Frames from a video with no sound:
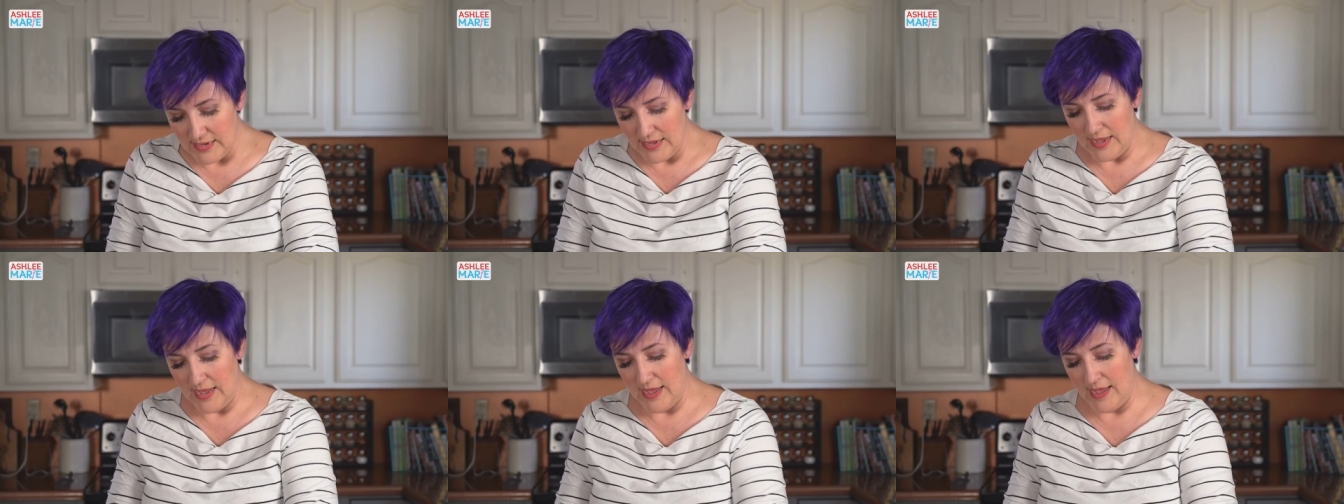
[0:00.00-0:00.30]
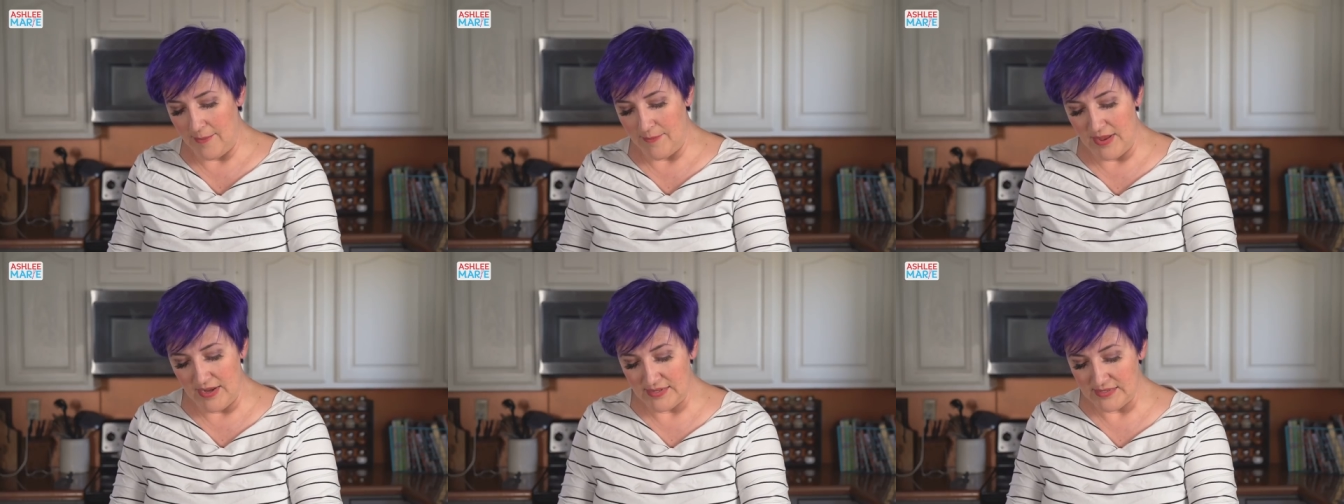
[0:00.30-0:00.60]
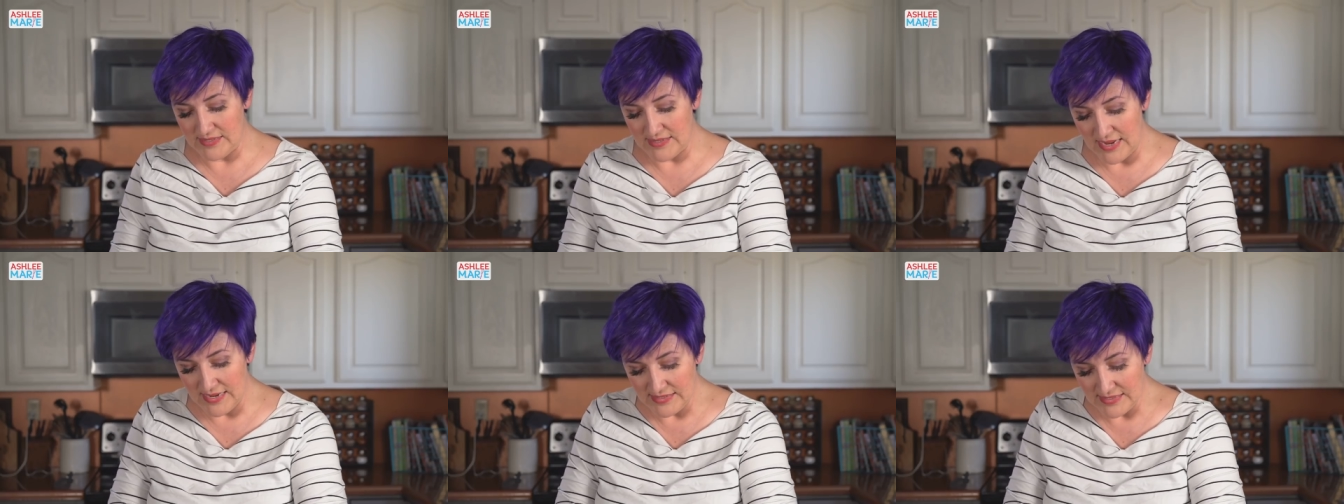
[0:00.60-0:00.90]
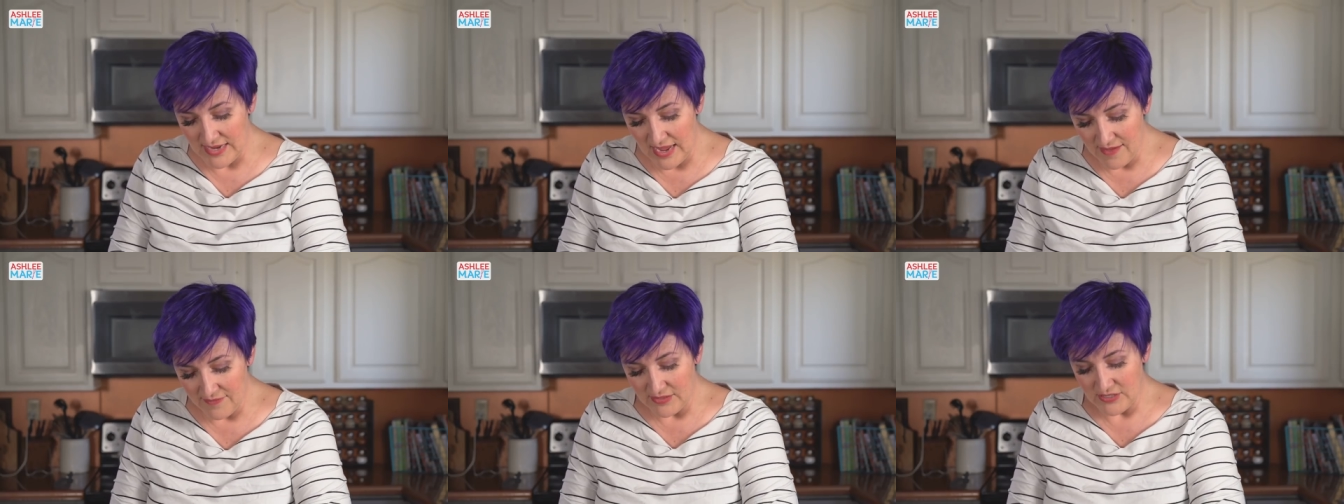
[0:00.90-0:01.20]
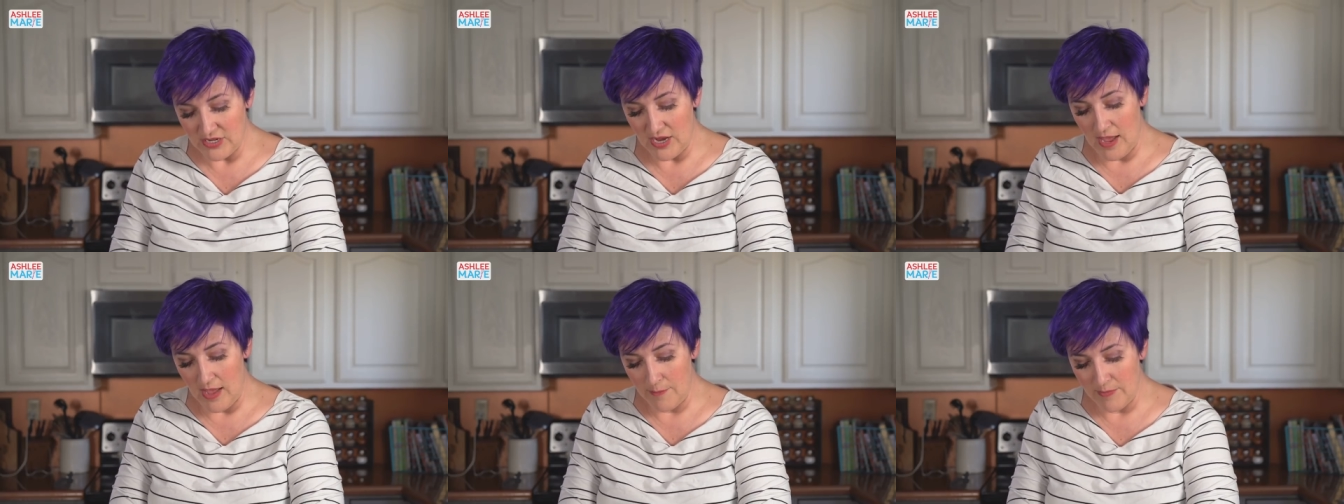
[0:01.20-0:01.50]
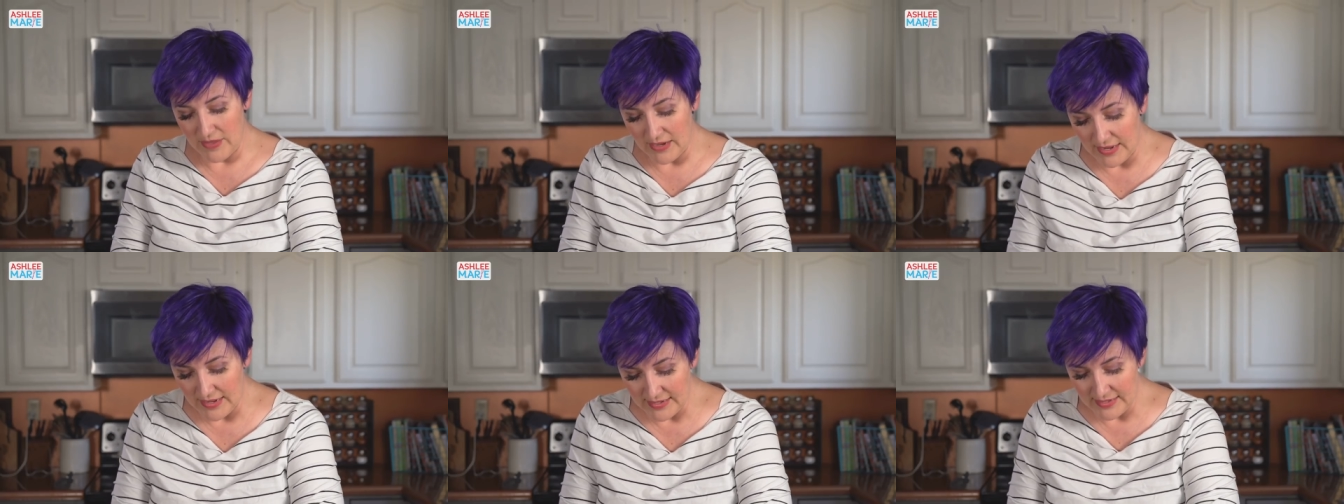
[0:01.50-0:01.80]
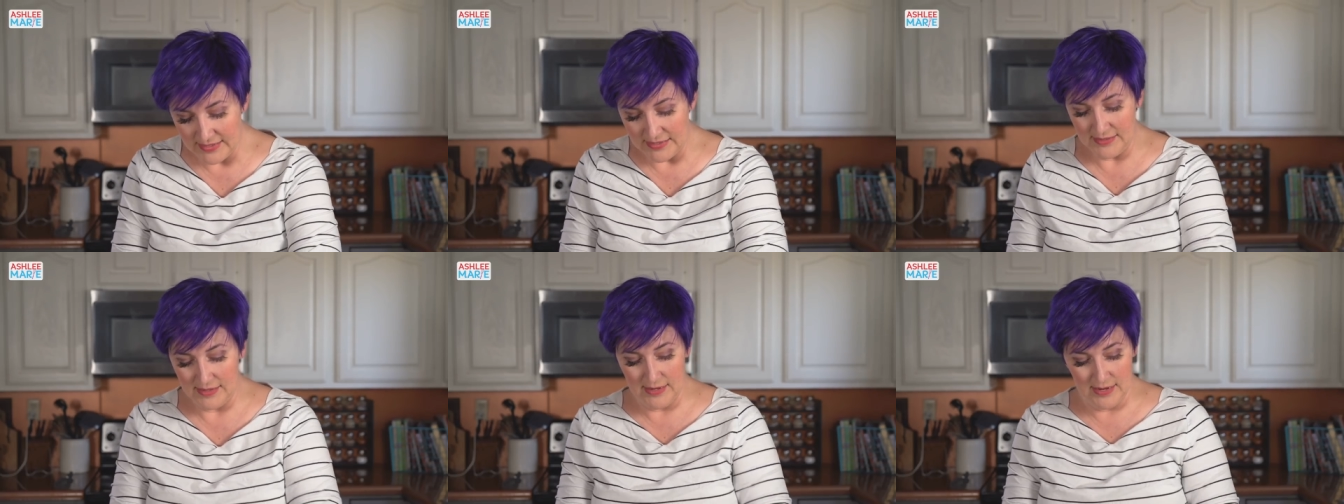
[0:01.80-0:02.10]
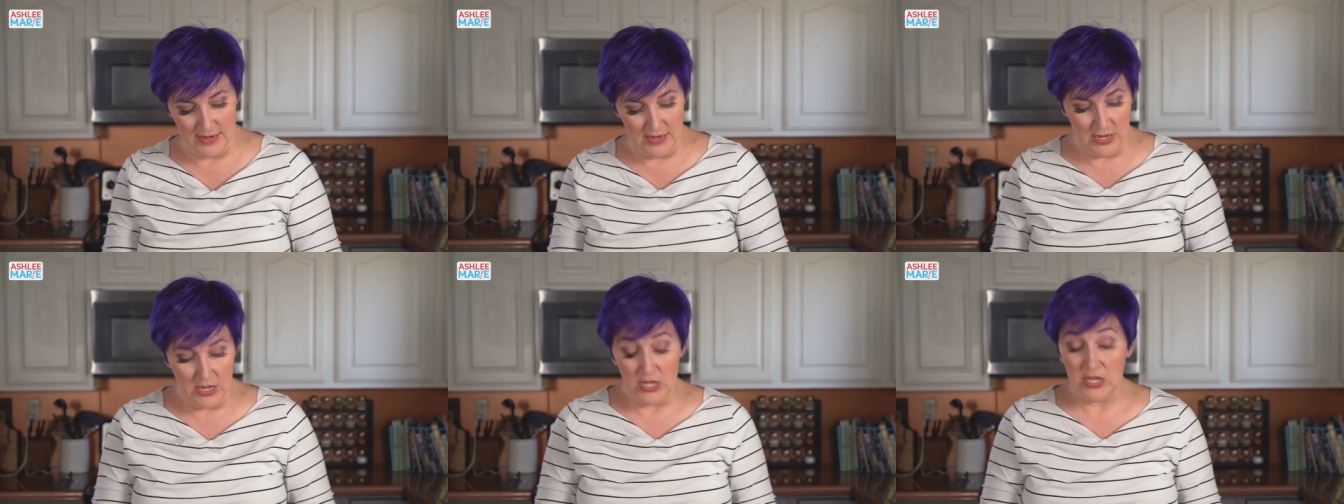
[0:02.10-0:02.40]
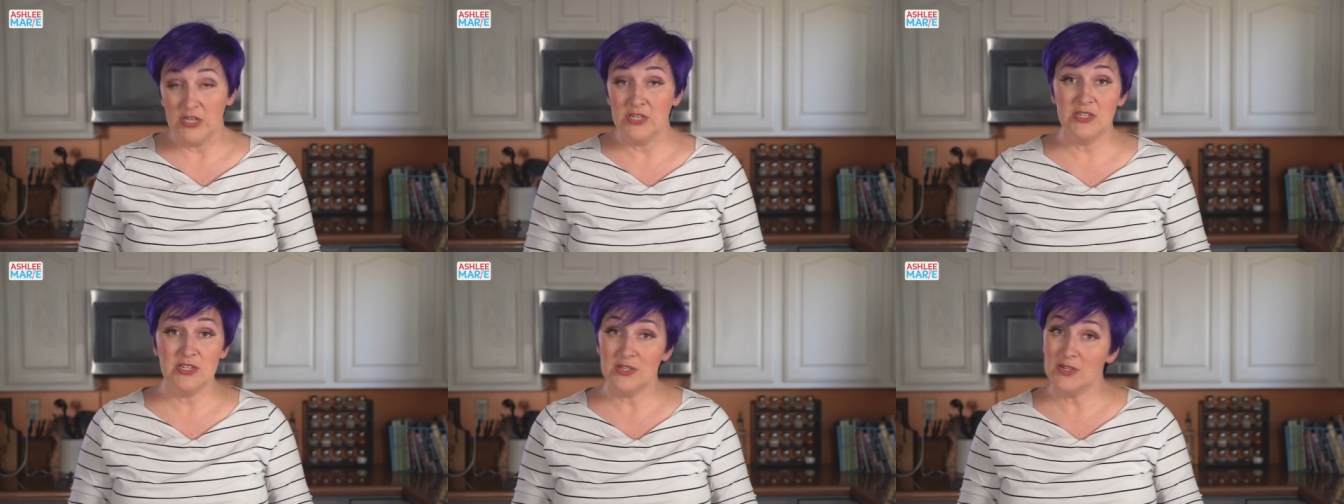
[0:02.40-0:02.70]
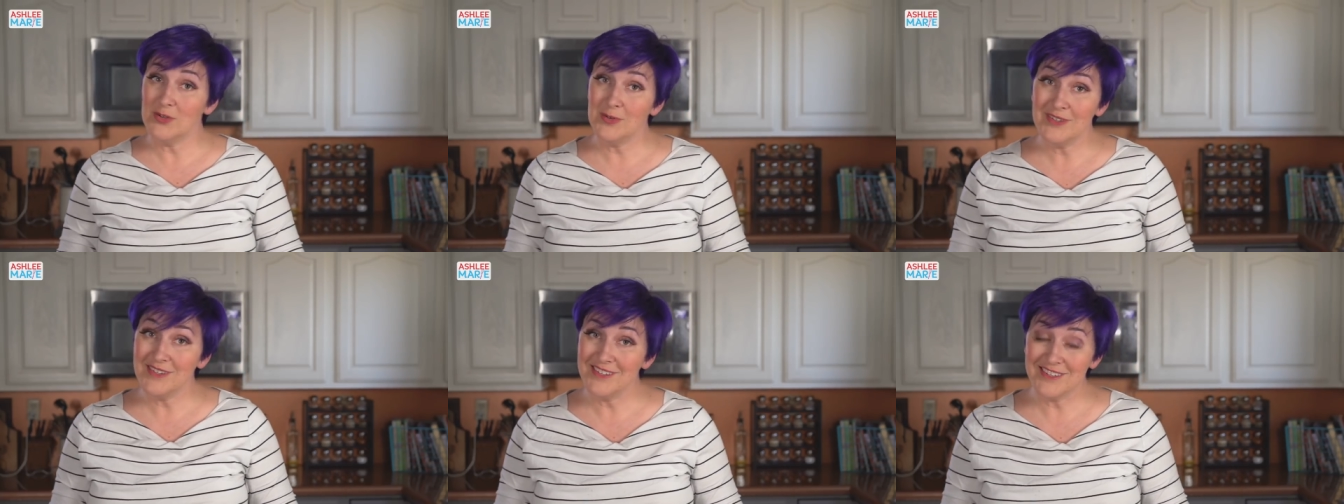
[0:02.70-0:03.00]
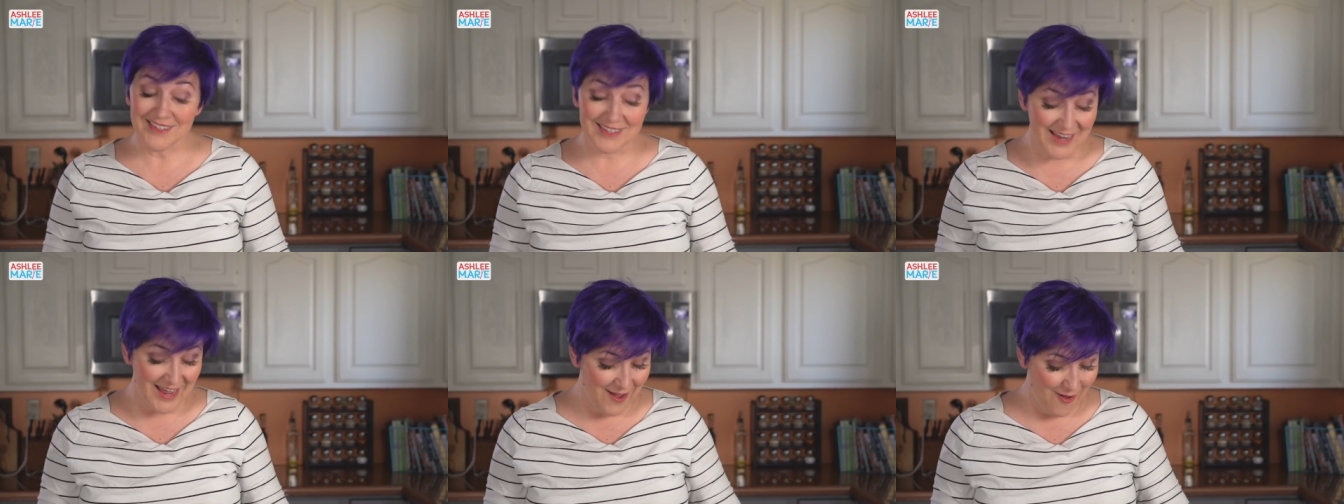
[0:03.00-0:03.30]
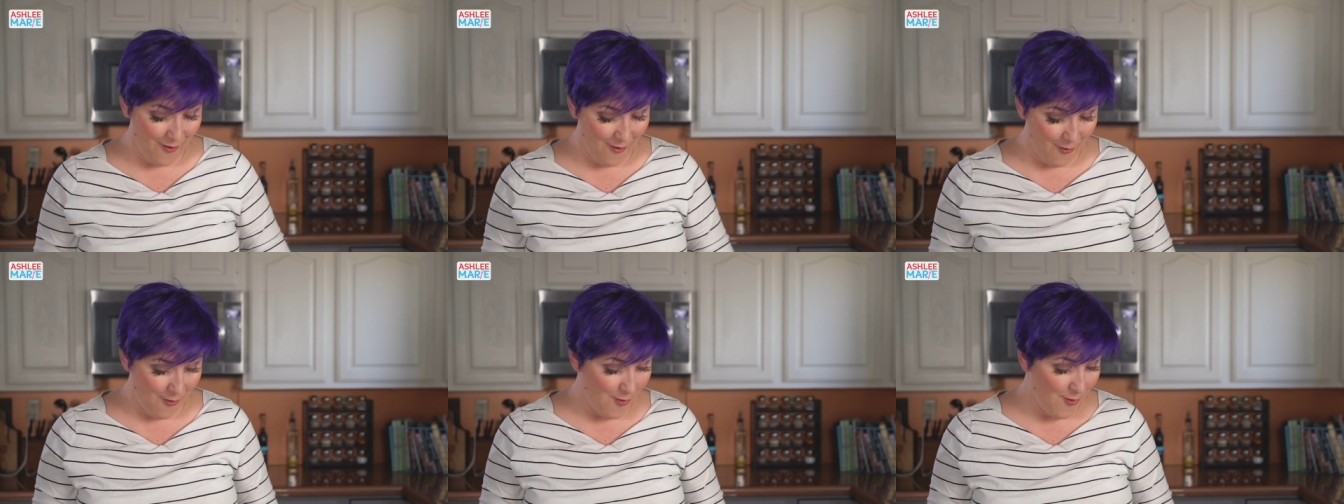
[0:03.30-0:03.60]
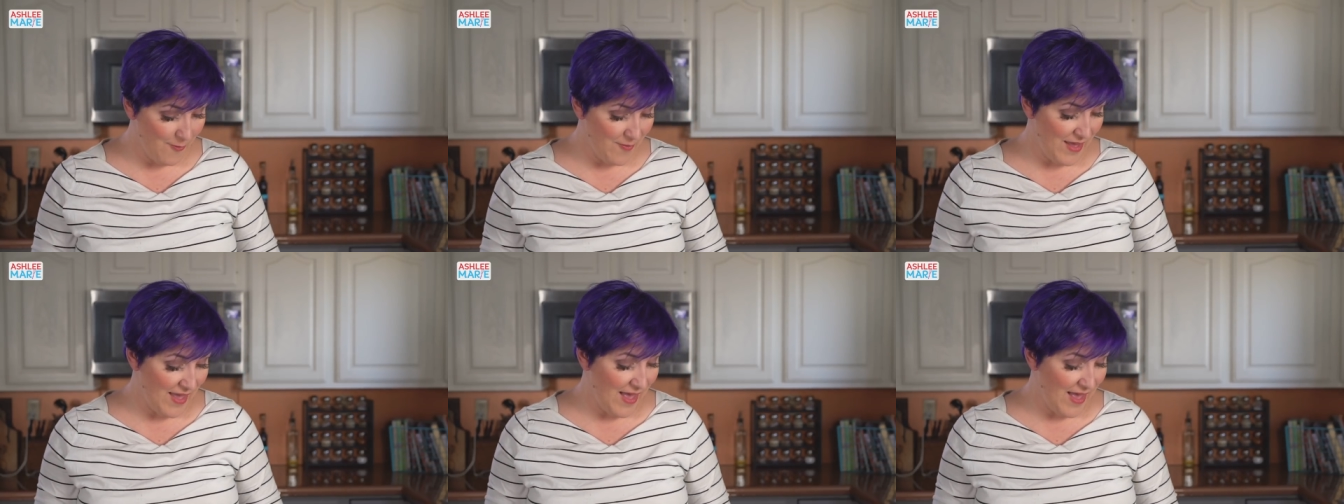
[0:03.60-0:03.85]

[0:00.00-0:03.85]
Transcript: And it's nice to have a job that I can do and stay home.